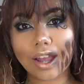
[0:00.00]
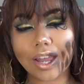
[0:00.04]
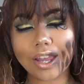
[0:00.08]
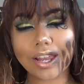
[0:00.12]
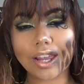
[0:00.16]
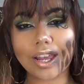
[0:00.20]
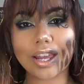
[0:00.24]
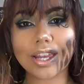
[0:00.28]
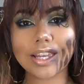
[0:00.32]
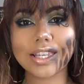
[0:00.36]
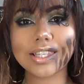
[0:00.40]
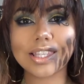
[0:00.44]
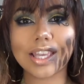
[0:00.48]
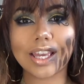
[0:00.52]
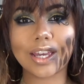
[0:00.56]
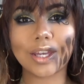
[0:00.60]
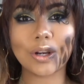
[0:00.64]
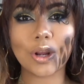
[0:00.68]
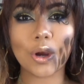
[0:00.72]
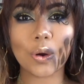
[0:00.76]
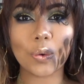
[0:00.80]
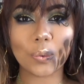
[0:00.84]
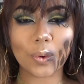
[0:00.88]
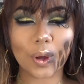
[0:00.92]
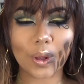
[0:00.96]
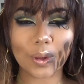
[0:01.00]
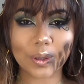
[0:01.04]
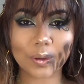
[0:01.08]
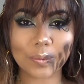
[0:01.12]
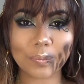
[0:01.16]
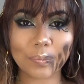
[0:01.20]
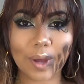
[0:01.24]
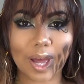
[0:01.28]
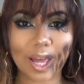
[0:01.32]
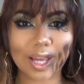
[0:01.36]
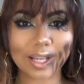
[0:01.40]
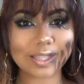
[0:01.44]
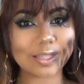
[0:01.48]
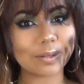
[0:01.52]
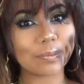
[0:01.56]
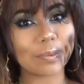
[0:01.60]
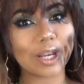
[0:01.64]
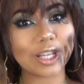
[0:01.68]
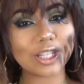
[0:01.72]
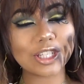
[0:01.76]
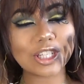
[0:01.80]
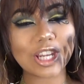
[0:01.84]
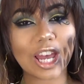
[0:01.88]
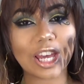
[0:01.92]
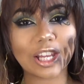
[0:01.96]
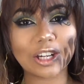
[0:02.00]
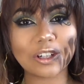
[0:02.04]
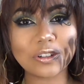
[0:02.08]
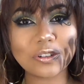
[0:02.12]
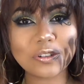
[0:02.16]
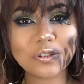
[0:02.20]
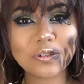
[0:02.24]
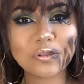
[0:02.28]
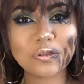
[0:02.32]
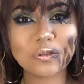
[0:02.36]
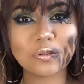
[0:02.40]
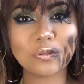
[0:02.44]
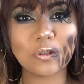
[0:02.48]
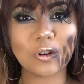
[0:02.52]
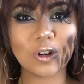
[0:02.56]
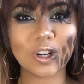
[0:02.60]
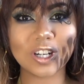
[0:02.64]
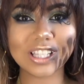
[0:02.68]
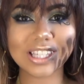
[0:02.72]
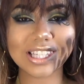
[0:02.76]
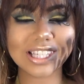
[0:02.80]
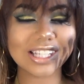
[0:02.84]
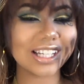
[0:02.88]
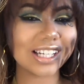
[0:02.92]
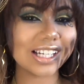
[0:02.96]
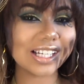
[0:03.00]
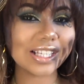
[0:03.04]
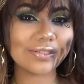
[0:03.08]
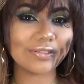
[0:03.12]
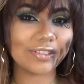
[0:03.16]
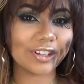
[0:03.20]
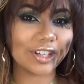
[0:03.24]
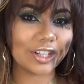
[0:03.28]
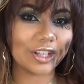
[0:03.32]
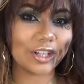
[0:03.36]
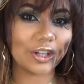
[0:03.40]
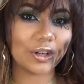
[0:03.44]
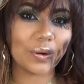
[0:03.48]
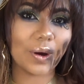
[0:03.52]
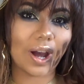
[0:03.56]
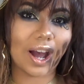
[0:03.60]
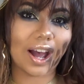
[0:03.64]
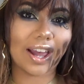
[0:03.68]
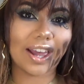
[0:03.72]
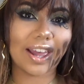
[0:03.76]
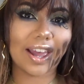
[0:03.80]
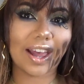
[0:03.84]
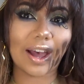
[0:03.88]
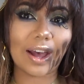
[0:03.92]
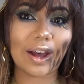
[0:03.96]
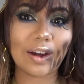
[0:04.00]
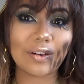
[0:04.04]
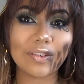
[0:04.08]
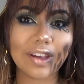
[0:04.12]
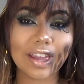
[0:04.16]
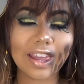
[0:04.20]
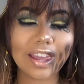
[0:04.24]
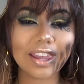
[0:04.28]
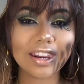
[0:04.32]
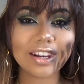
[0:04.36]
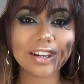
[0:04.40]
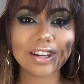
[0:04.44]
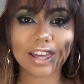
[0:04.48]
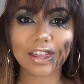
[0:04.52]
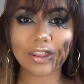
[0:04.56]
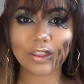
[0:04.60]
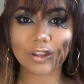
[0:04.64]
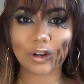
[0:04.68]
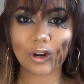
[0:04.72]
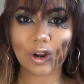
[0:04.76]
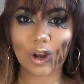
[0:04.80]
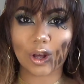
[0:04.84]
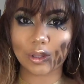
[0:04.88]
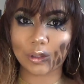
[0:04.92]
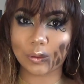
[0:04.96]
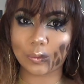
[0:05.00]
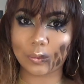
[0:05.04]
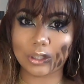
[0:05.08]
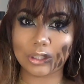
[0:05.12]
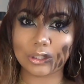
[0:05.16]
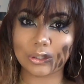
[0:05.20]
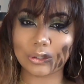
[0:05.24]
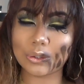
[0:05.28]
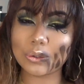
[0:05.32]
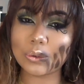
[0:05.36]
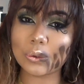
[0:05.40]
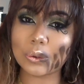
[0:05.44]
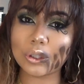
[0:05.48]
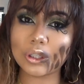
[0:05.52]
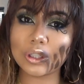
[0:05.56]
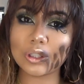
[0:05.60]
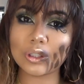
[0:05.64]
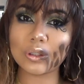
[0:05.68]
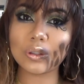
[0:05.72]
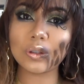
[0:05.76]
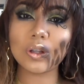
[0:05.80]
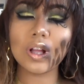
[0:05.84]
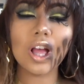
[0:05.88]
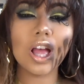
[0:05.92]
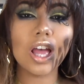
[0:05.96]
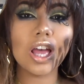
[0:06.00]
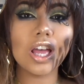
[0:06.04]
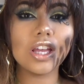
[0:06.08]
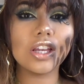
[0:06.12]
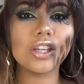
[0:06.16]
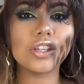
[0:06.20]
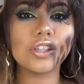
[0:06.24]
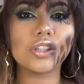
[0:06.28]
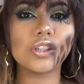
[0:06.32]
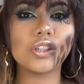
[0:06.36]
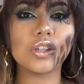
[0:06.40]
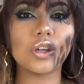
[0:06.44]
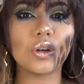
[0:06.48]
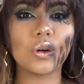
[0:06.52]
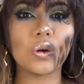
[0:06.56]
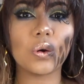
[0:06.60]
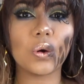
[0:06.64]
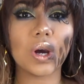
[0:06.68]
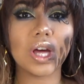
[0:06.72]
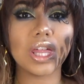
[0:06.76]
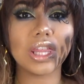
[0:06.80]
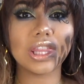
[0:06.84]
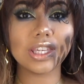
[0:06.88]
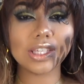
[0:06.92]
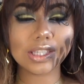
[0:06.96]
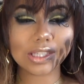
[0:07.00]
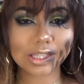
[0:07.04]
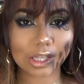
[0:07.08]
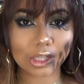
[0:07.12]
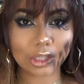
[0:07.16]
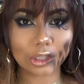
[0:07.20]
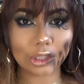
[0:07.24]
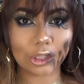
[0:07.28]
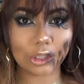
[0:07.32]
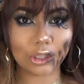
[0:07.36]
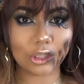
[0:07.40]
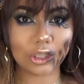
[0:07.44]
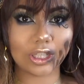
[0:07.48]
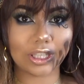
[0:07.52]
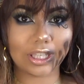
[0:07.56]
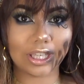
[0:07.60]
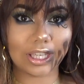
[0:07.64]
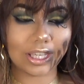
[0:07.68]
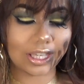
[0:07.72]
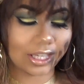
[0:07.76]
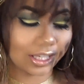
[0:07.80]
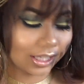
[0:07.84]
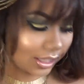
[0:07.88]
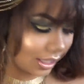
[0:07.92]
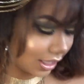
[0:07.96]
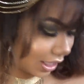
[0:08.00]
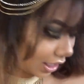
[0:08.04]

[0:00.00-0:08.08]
guys, and welcome back to my channel. For today's video I have another Halloween tutorial. So this look is